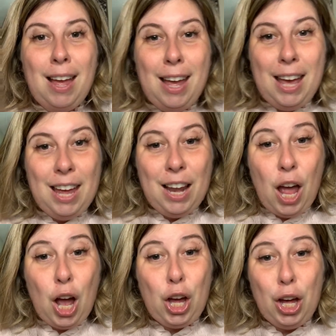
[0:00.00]

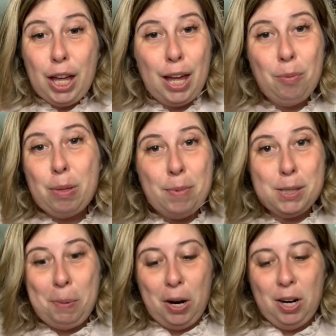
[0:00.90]
in cooking with
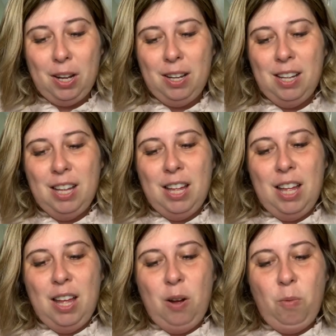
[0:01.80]
Miss Pearl,
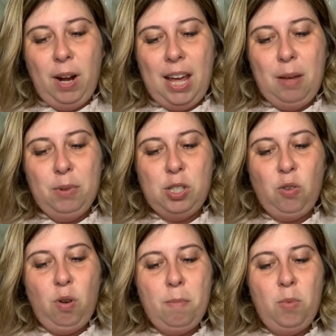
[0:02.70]
we're able to
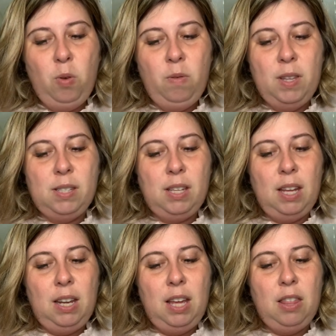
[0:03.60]
remove the
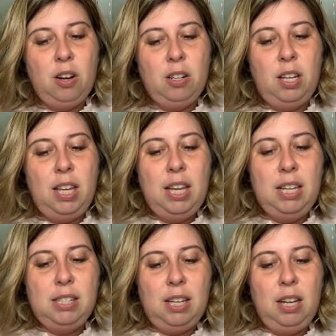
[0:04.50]
skin
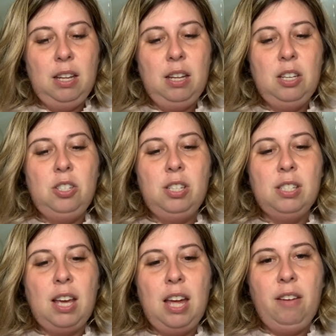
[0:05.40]
easy, just
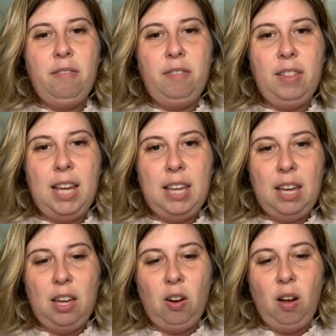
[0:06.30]
kind of flaking
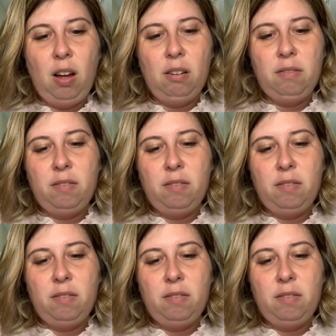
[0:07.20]
it off,